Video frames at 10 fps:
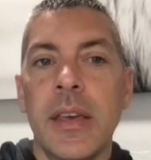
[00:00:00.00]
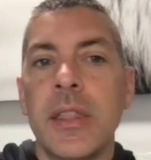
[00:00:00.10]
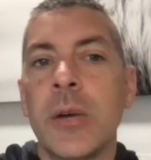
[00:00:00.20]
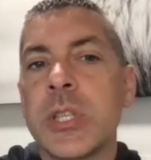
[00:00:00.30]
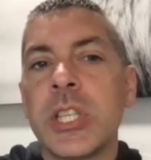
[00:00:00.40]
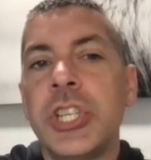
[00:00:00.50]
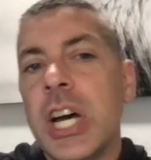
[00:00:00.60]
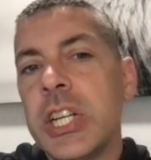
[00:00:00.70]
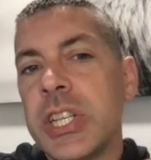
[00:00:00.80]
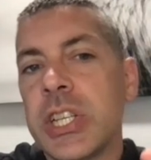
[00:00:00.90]
There was a
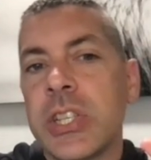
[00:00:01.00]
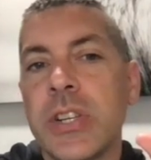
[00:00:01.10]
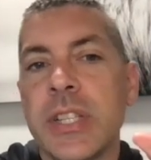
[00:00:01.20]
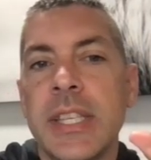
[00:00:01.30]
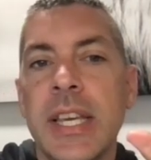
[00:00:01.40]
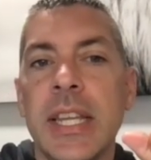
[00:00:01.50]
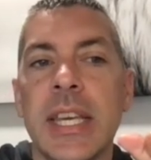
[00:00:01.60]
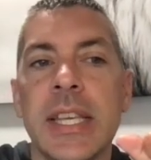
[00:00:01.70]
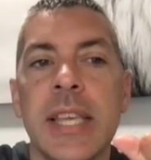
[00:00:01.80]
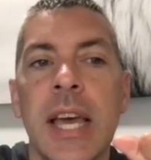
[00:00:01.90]
judge in a certain city,
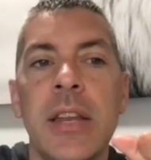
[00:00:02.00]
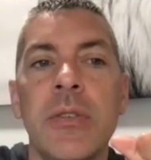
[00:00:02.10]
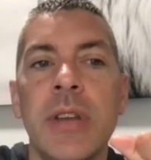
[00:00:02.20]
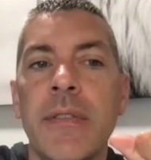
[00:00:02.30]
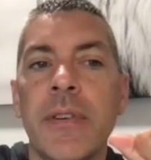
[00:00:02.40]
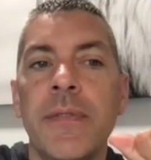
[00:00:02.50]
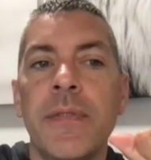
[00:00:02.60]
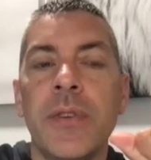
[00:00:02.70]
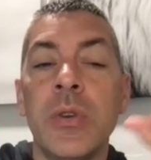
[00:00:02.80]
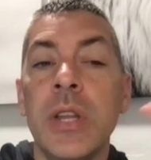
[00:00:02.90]
he said,
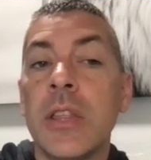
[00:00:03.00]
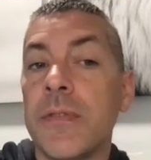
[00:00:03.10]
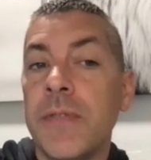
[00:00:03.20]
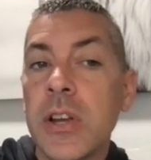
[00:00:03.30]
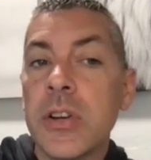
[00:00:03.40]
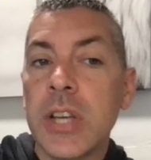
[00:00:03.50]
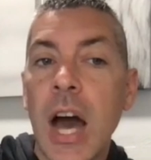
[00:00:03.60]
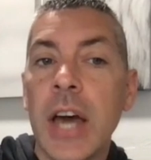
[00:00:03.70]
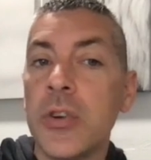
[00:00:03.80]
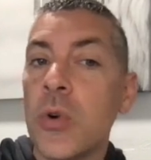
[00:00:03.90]
who neither feared
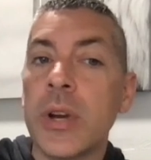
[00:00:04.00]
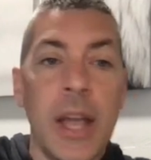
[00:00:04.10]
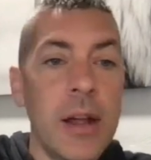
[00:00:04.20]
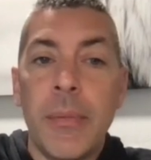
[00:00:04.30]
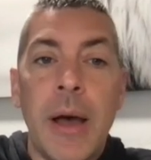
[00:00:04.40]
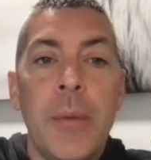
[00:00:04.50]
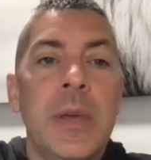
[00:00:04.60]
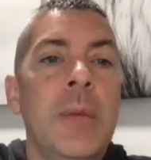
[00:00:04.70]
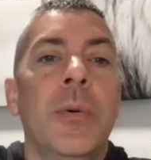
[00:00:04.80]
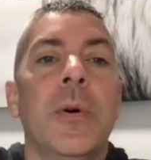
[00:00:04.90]
God nor cared about
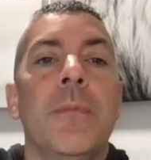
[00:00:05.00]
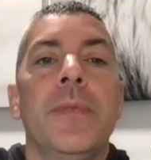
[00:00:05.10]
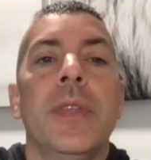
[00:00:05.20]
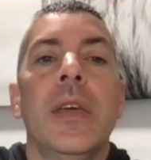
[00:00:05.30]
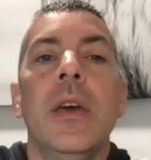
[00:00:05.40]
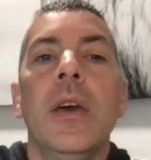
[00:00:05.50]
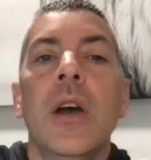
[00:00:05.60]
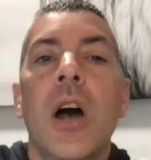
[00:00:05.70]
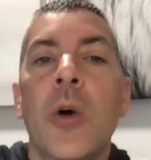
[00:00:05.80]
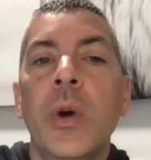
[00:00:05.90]
people.
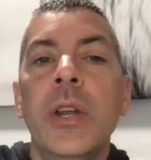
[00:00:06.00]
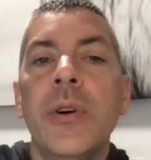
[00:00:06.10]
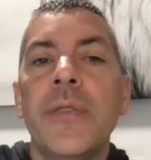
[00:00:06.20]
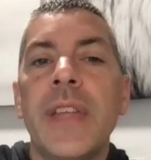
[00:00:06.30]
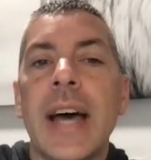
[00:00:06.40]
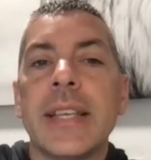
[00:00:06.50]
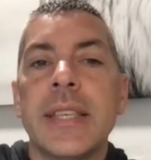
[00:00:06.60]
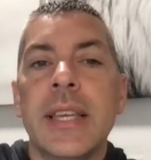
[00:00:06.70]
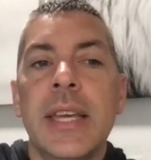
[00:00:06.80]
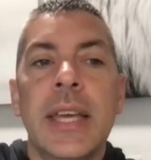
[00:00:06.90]
A widow of that
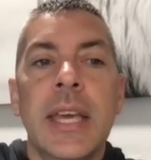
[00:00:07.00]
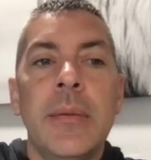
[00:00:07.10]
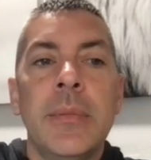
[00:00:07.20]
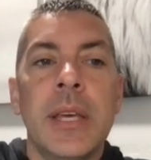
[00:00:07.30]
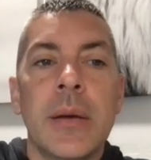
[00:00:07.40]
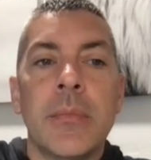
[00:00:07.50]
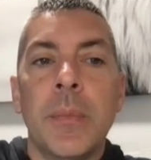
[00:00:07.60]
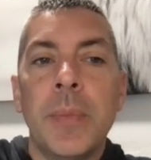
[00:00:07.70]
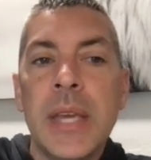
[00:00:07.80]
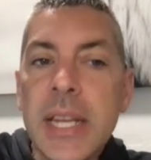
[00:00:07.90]
city came to him
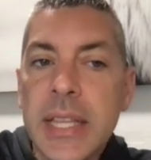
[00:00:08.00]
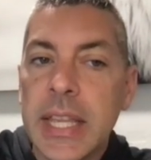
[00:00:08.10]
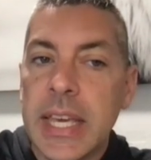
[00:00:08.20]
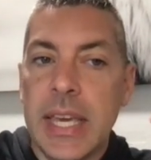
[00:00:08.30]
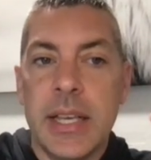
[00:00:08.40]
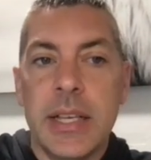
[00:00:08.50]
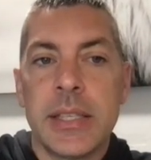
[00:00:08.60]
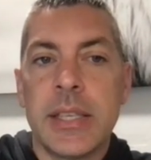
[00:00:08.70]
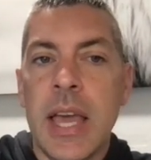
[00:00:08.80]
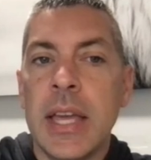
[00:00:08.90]
repeatedly,
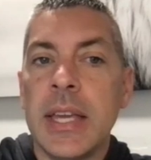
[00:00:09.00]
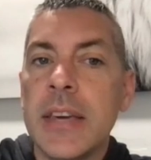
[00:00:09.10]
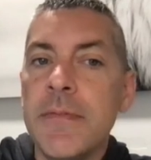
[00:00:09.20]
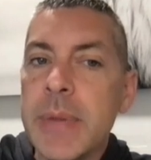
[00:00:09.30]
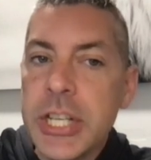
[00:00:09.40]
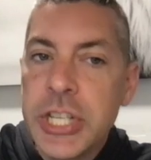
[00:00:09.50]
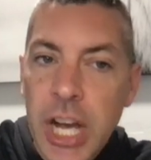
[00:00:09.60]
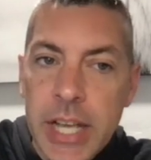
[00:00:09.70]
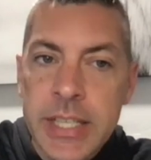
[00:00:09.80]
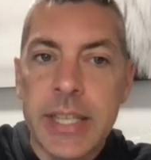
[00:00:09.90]
saying, give me
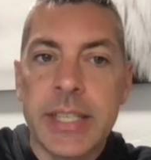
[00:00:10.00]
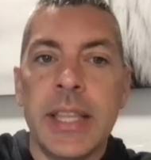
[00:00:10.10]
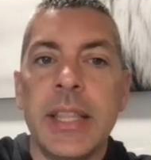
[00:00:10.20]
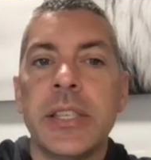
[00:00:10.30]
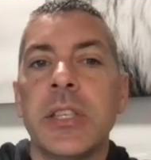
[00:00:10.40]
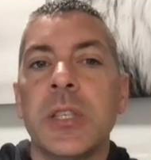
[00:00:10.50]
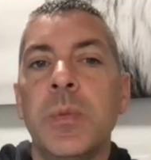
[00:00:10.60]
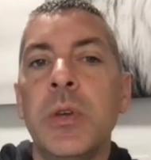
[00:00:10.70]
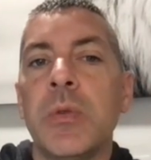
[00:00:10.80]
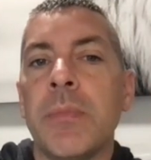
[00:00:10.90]
justice in this
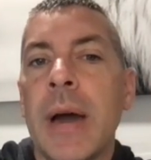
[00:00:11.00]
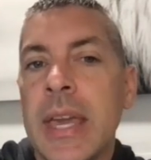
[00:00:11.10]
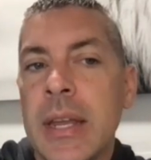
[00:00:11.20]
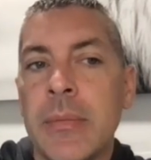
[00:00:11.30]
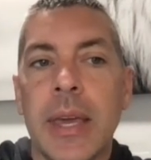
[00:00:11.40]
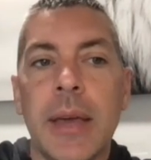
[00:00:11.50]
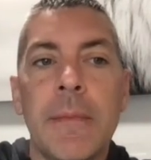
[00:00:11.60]
dispute with my enemy.